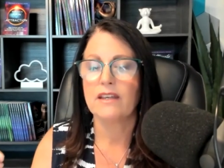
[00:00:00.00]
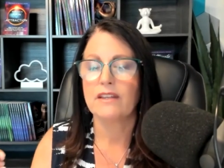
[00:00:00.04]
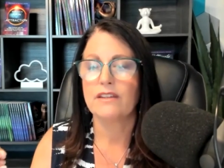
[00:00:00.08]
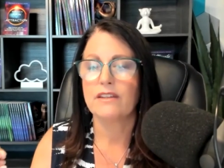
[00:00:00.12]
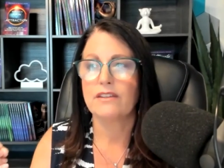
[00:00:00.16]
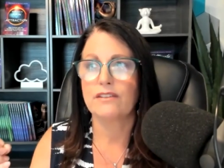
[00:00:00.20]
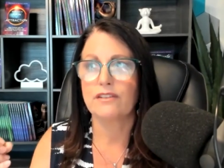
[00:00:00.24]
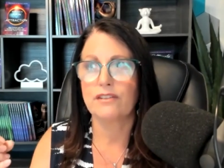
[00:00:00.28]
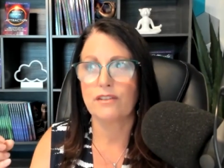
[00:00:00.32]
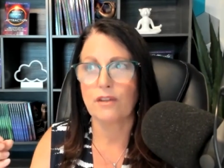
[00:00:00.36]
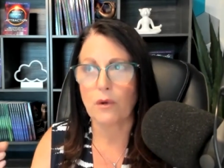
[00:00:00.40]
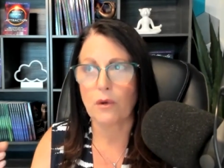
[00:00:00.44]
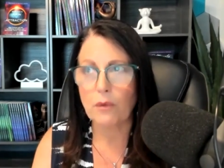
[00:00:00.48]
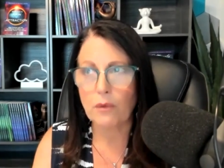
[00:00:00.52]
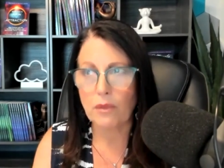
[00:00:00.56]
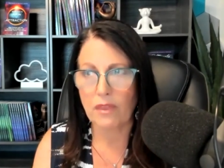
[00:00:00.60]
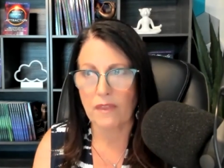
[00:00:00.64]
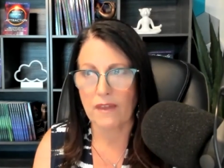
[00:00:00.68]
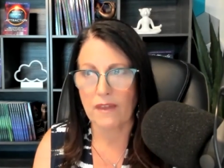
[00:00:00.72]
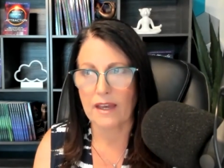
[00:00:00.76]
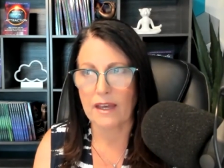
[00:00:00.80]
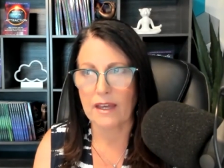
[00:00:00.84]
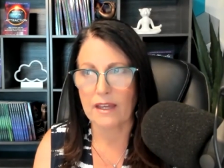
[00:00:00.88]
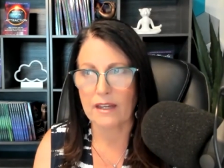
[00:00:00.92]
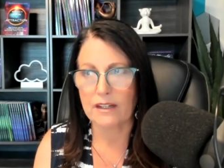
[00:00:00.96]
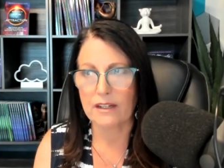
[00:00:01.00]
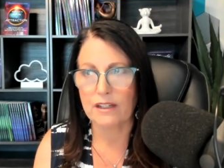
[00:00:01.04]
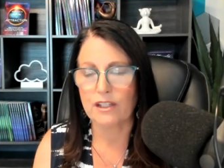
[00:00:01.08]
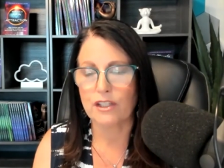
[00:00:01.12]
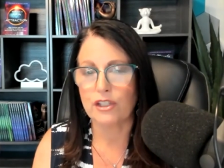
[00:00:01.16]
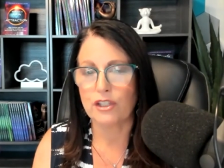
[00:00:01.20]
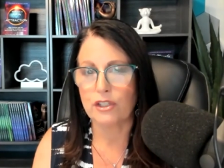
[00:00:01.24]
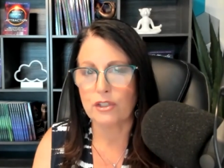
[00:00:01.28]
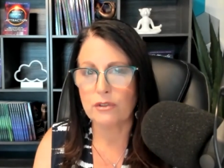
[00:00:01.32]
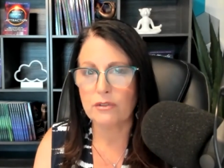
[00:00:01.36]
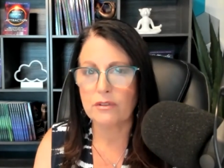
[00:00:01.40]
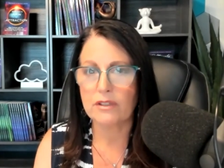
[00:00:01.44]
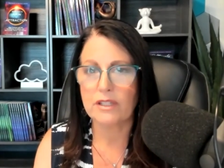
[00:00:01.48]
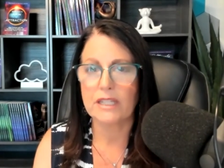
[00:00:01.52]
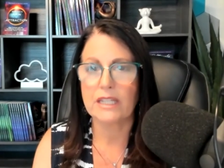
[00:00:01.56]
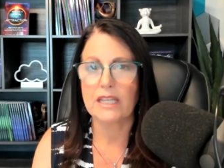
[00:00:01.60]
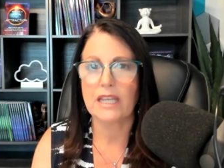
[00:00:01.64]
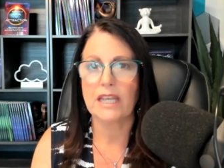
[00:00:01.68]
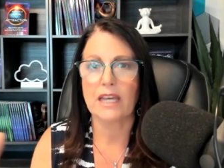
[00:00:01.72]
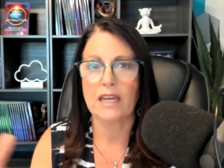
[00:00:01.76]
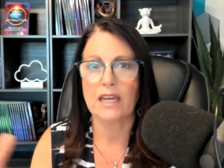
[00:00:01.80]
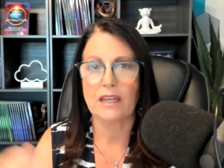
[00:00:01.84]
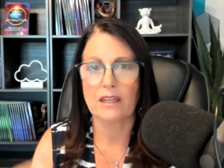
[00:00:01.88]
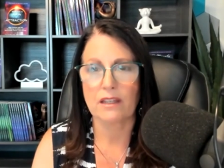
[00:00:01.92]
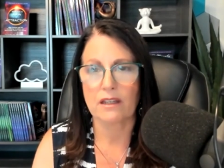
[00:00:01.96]
so that you can
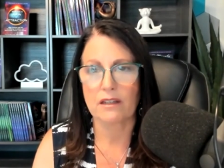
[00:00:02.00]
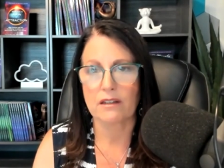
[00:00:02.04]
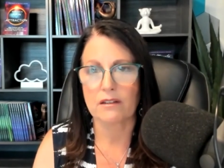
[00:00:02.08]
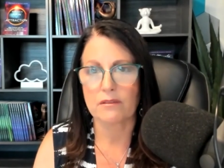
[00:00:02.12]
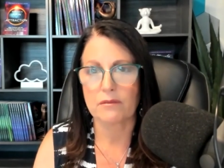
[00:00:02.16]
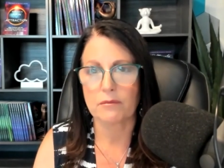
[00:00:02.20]
get